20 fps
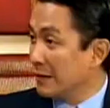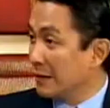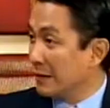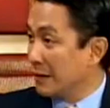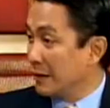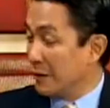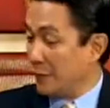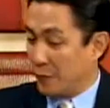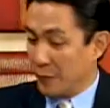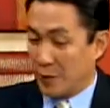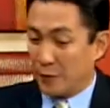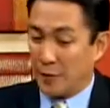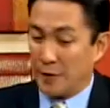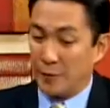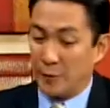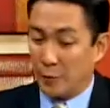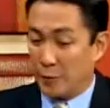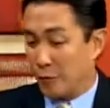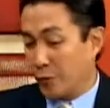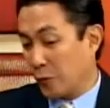And
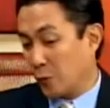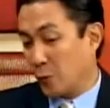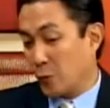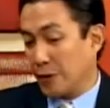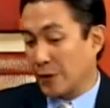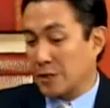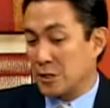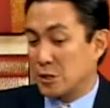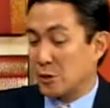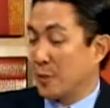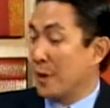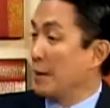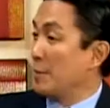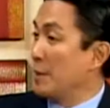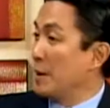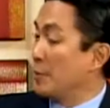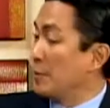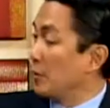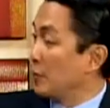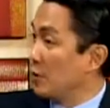if it works to make
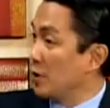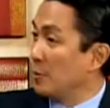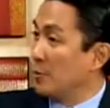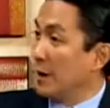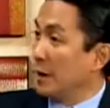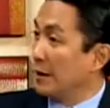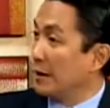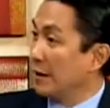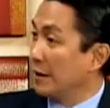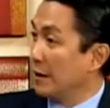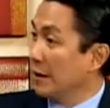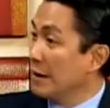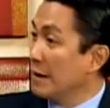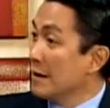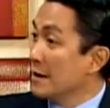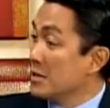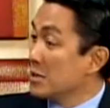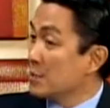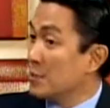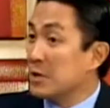people feel better and
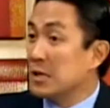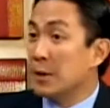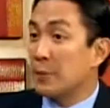speed